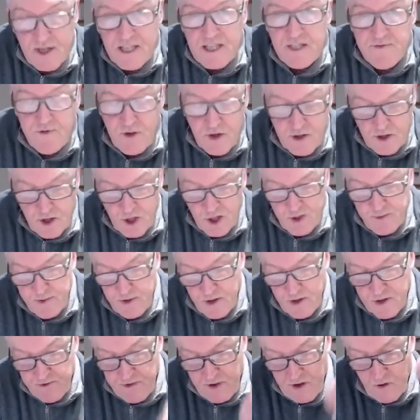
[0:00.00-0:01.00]
transfer to
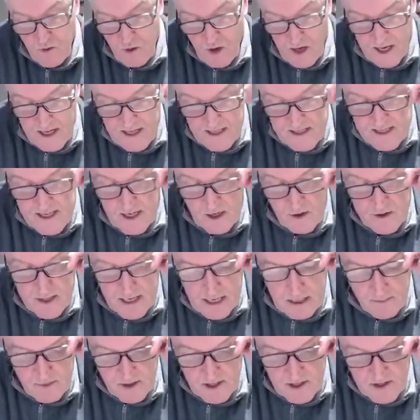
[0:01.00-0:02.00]
hospital is required, tell the
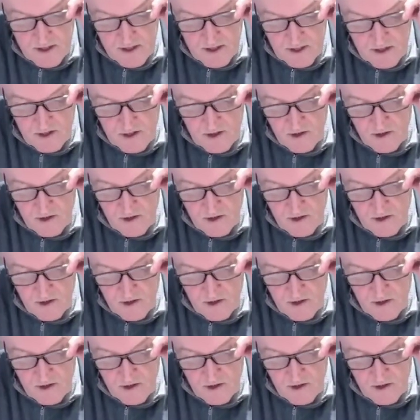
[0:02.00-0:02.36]
ambulance to